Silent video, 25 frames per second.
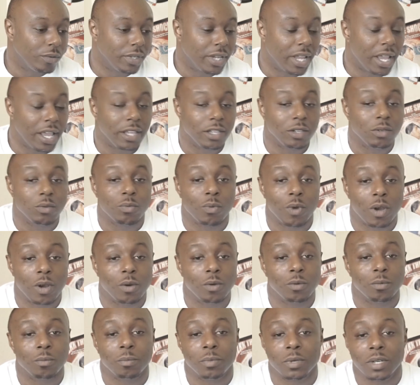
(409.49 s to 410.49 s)
Yeah, you
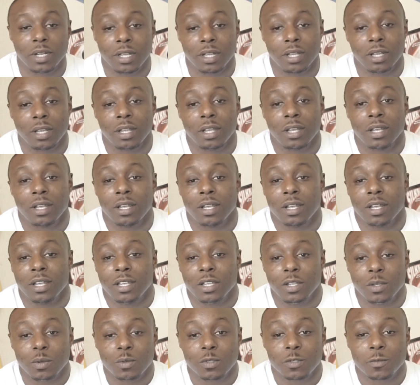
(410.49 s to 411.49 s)
wrote, but
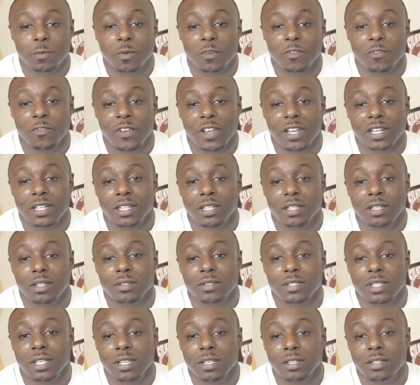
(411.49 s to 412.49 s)
you was perfecting your
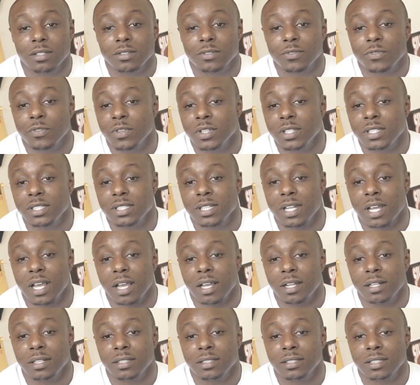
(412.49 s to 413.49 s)
skills
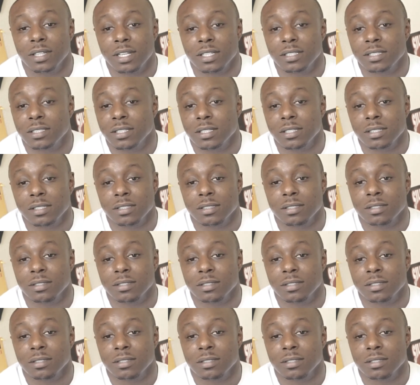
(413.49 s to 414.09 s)
freestyling. That's just,